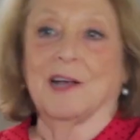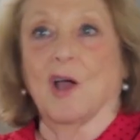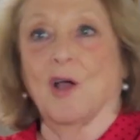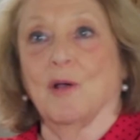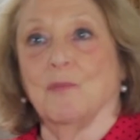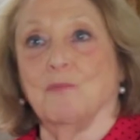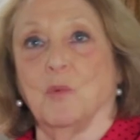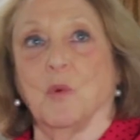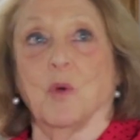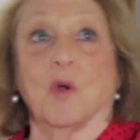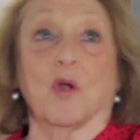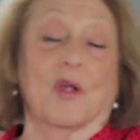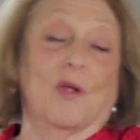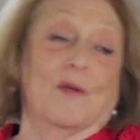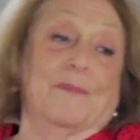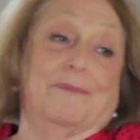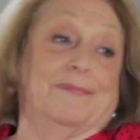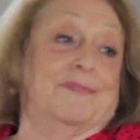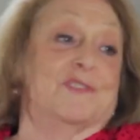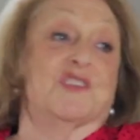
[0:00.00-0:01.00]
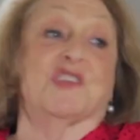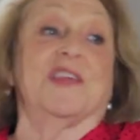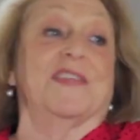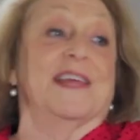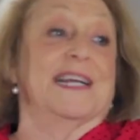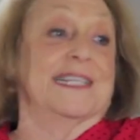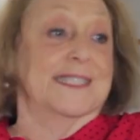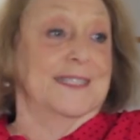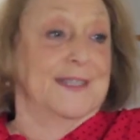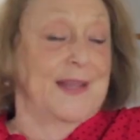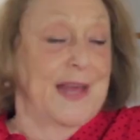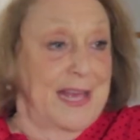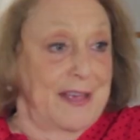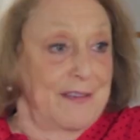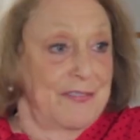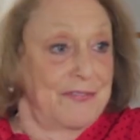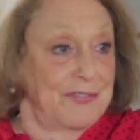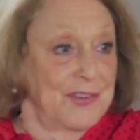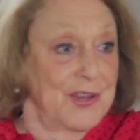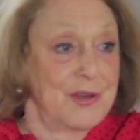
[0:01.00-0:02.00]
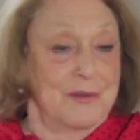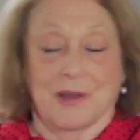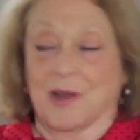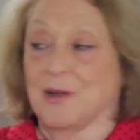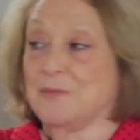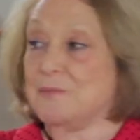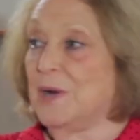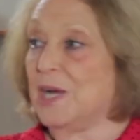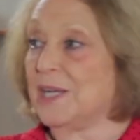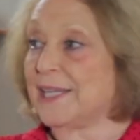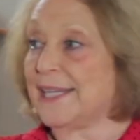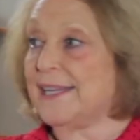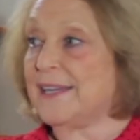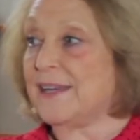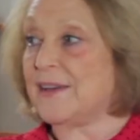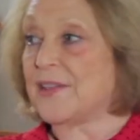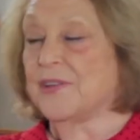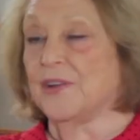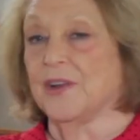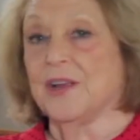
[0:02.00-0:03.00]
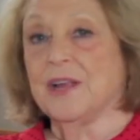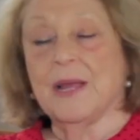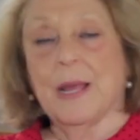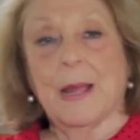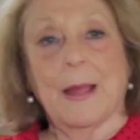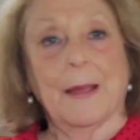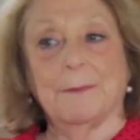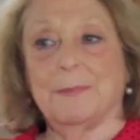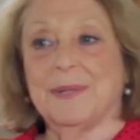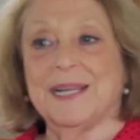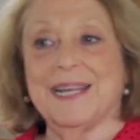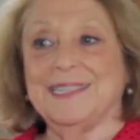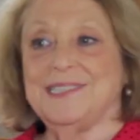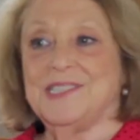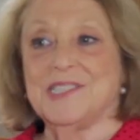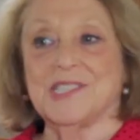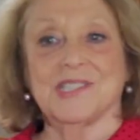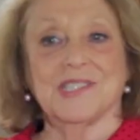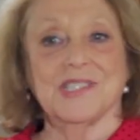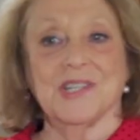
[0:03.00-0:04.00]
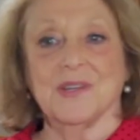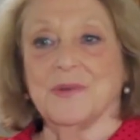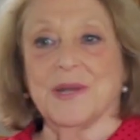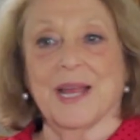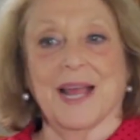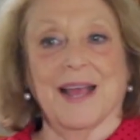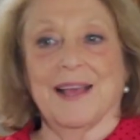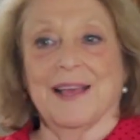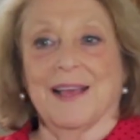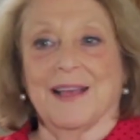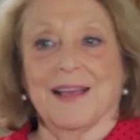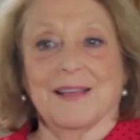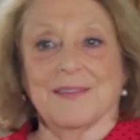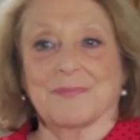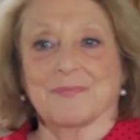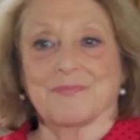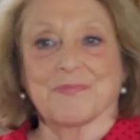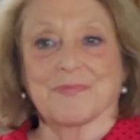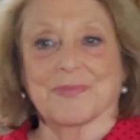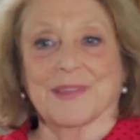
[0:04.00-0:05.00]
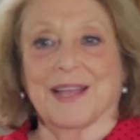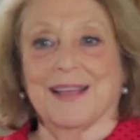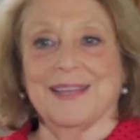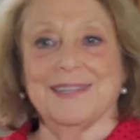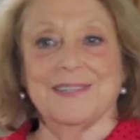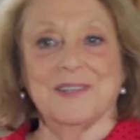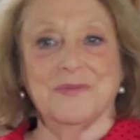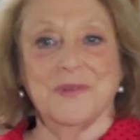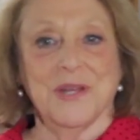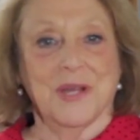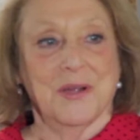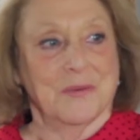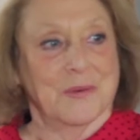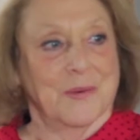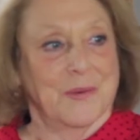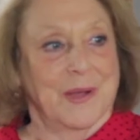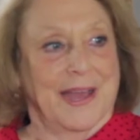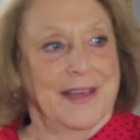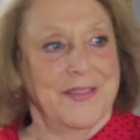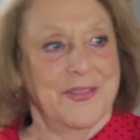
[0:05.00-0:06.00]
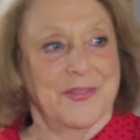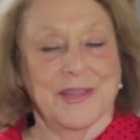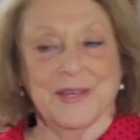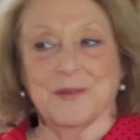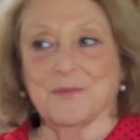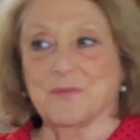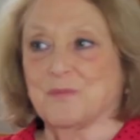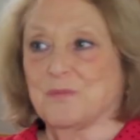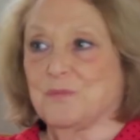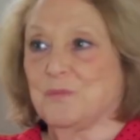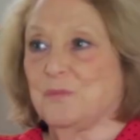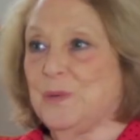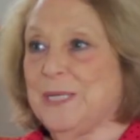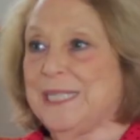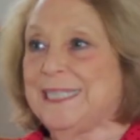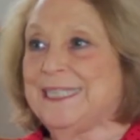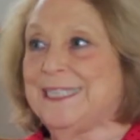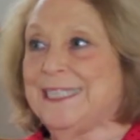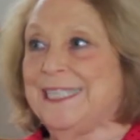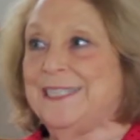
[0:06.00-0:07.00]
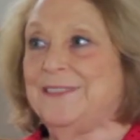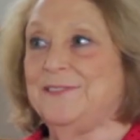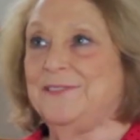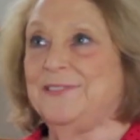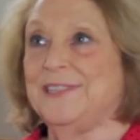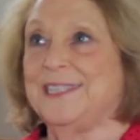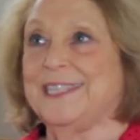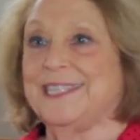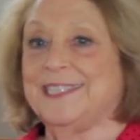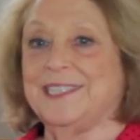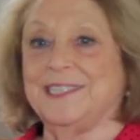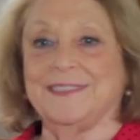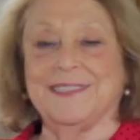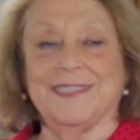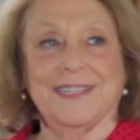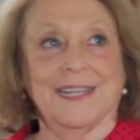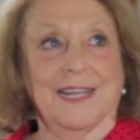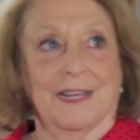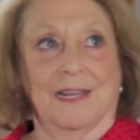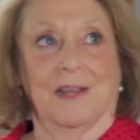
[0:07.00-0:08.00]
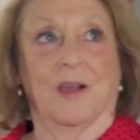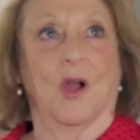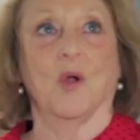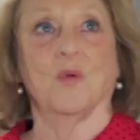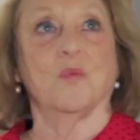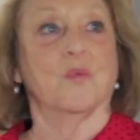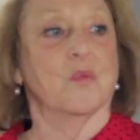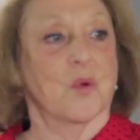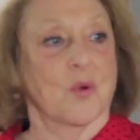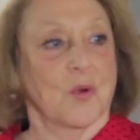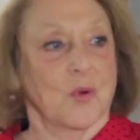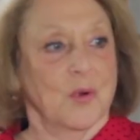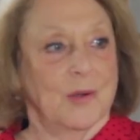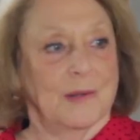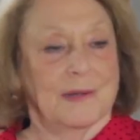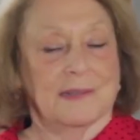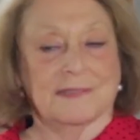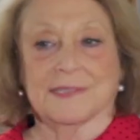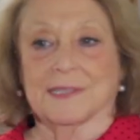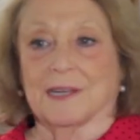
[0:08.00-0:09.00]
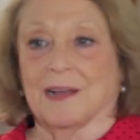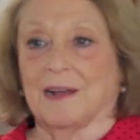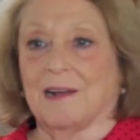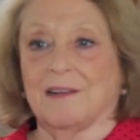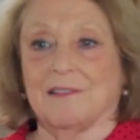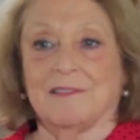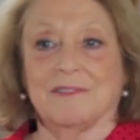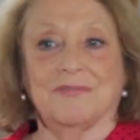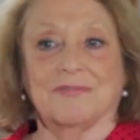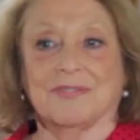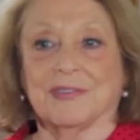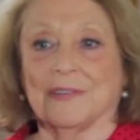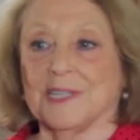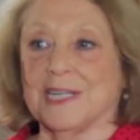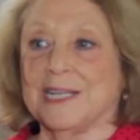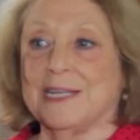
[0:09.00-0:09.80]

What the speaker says: a more, gee, that's life among another. But I just don't know. I think we live in a world of